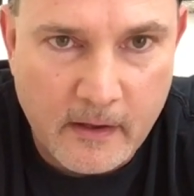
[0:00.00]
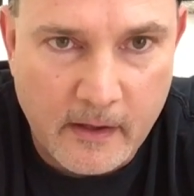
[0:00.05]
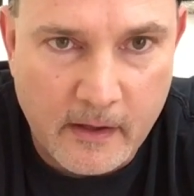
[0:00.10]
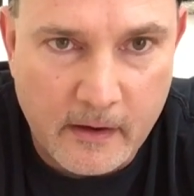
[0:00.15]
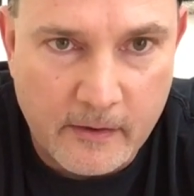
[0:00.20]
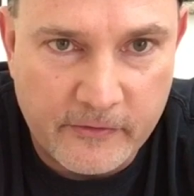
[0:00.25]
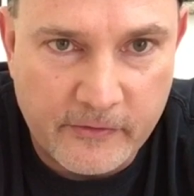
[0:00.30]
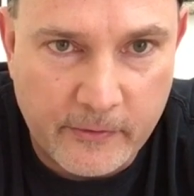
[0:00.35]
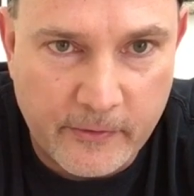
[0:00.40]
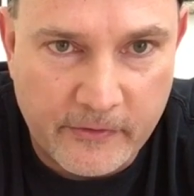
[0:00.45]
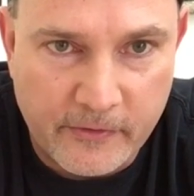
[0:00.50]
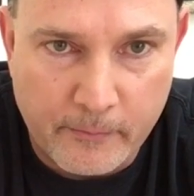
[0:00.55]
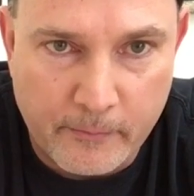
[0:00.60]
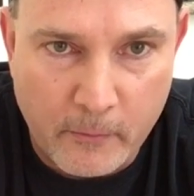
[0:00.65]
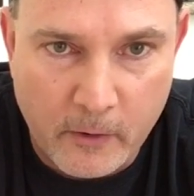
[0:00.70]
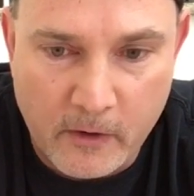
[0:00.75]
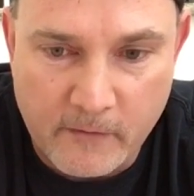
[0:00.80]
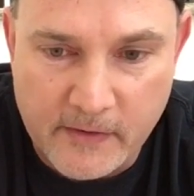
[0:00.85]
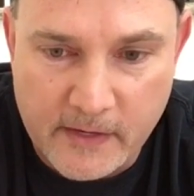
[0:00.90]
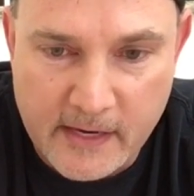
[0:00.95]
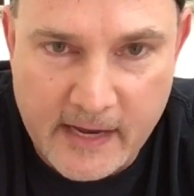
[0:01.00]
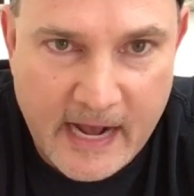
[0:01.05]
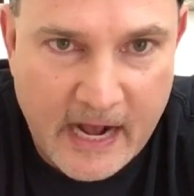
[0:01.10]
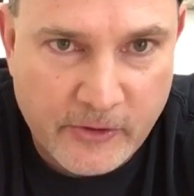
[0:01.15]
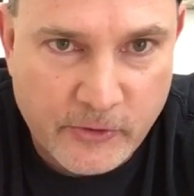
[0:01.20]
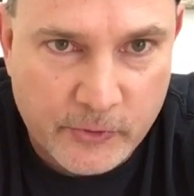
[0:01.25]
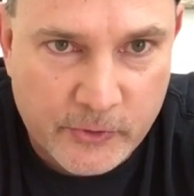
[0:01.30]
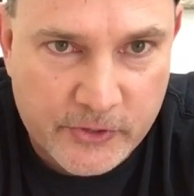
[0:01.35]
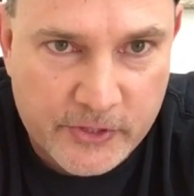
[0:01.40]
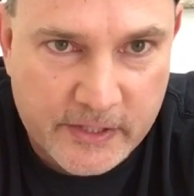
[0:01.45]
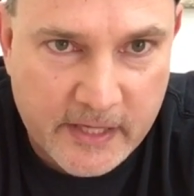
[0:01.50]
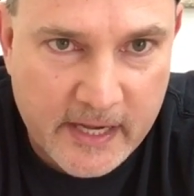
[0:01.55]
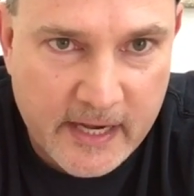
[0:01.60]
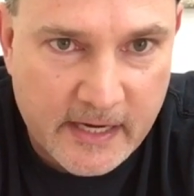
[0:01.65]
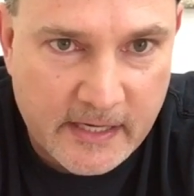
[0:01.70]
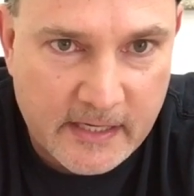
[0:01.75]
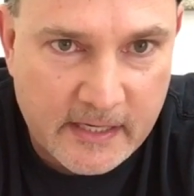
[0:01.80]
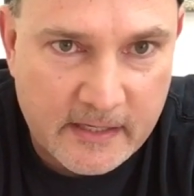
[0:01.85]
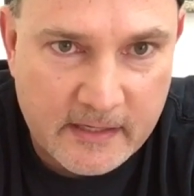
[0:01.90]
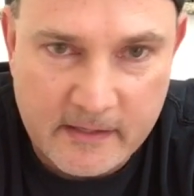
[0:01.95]
You know, so it's more of a natural
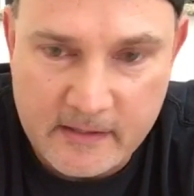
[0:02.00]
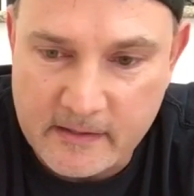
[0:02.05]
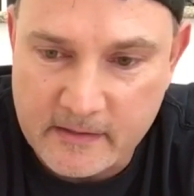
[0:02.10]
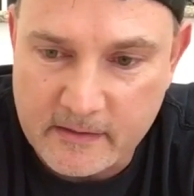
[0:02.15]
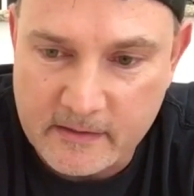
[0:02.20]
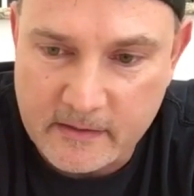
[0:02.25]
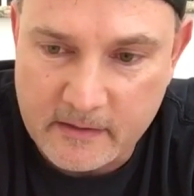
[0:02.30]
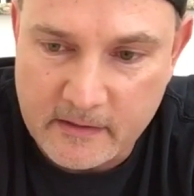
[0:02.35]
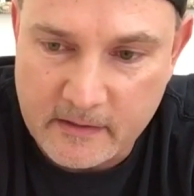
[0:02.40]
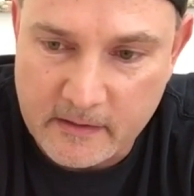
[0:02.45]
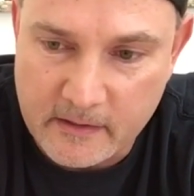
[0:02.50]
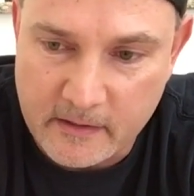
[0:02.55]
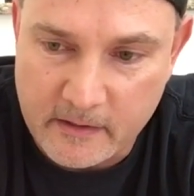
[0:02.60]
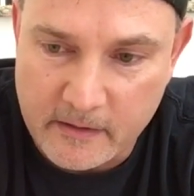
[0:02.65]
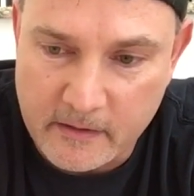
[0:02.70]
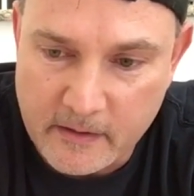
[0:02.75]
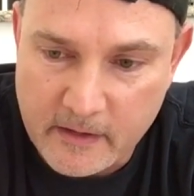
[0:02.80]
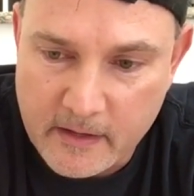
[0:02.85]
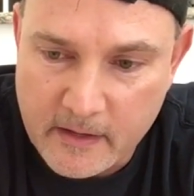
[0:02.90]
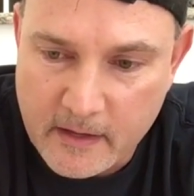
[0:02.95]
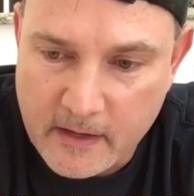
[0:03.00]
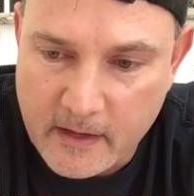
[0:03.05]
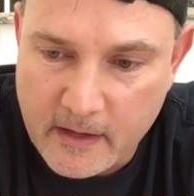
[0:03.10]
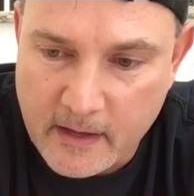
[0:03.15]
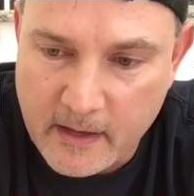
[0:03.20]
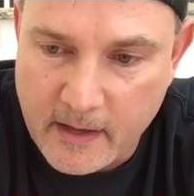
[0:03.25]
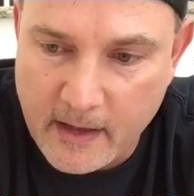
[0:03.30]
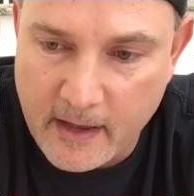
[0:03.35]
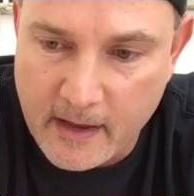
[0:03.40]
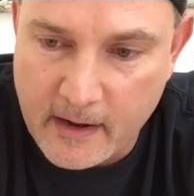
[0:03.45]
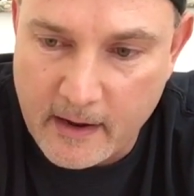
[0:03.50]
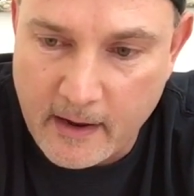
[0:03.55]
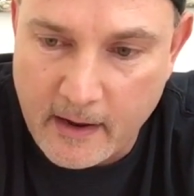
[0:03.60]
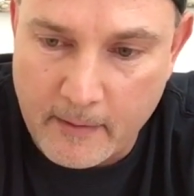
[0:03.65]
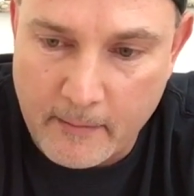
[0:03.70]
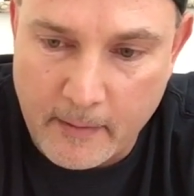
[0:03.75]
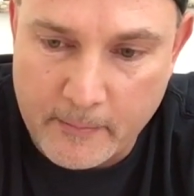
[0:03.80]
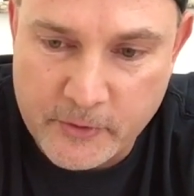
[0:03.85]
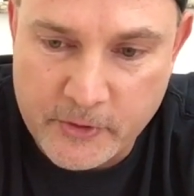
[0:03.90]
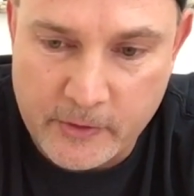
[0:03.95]
state here. And
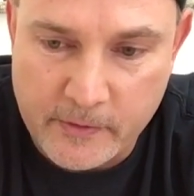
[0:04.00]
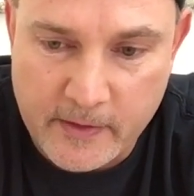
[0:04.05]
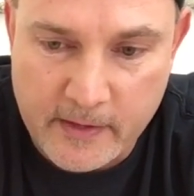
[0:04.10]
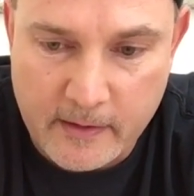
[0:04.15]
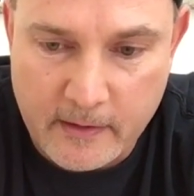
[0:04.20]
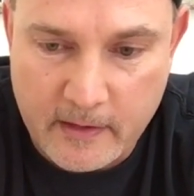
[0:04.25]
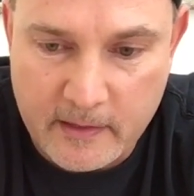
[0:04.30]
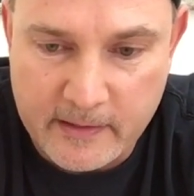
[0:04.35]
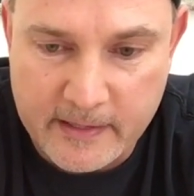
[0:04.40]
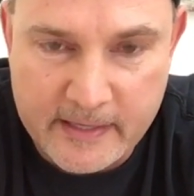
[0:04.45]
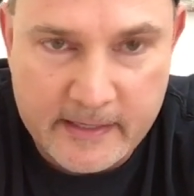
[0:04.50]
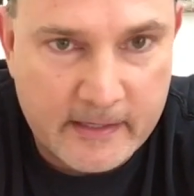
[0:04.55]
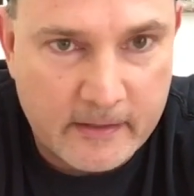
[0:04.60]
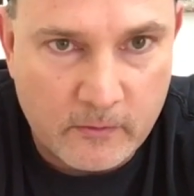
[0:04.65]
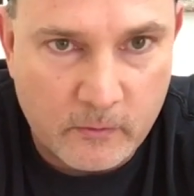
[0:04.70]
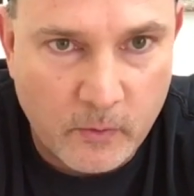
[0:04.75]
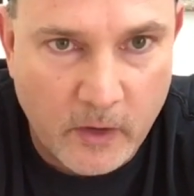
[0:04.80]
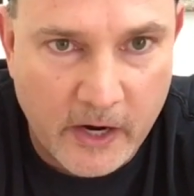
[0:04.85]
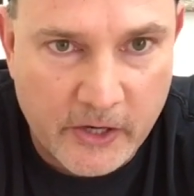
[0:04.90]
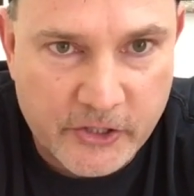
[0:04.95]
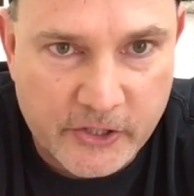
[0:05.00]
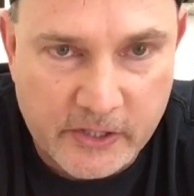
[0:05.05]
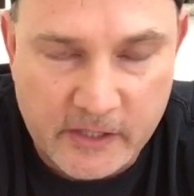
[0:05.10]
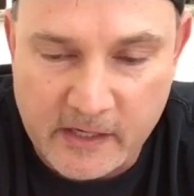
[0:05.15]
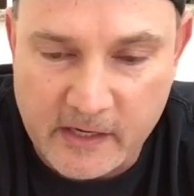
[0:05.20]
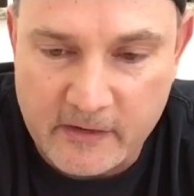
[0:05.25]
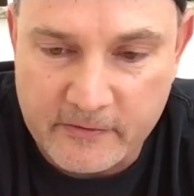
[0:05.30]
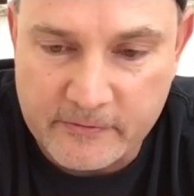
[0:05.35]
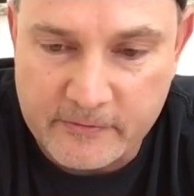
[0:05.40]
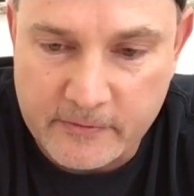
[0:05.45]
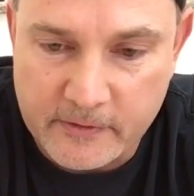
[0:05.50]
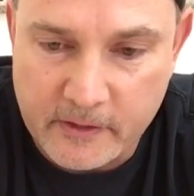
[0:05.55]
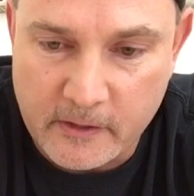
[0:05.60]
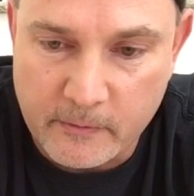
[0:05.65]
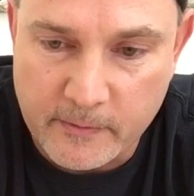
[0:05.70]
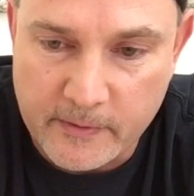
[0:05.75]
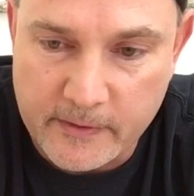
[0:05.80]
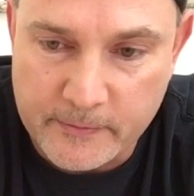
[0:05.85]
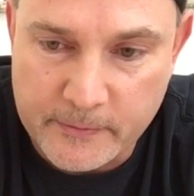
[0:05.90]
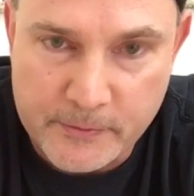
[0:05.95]
I'm sure they cleaned it and washed it off, you
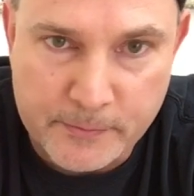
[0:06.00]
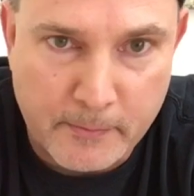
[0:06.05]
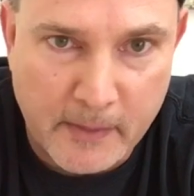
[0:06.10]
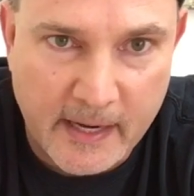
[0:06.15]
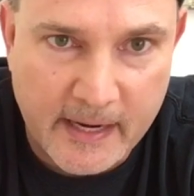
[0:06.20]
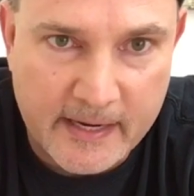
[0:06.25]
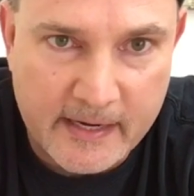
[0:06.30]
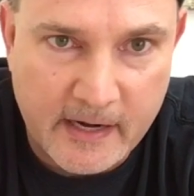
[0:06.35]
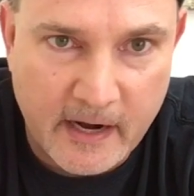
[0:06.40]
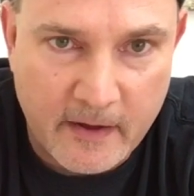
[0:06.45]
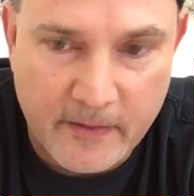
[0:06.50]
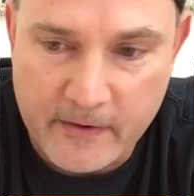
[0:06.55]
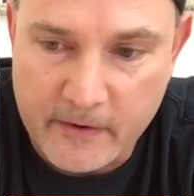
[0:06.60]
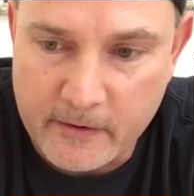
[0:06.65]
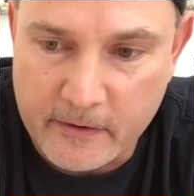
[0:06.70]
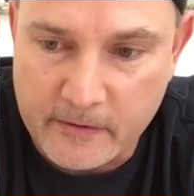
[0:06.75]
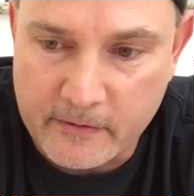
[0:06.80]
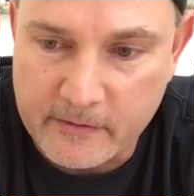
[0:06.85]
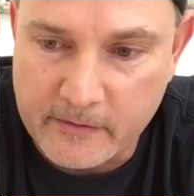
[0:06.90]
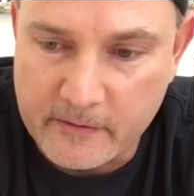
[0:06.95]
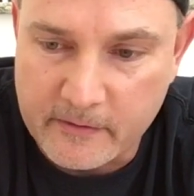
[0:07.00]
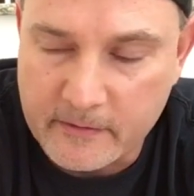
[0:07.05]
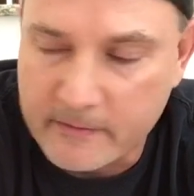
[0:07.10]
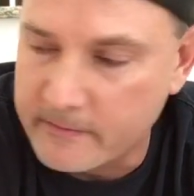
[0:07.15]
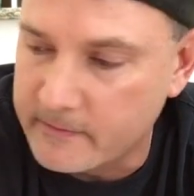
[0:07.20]
know, when it was mined out of the earth.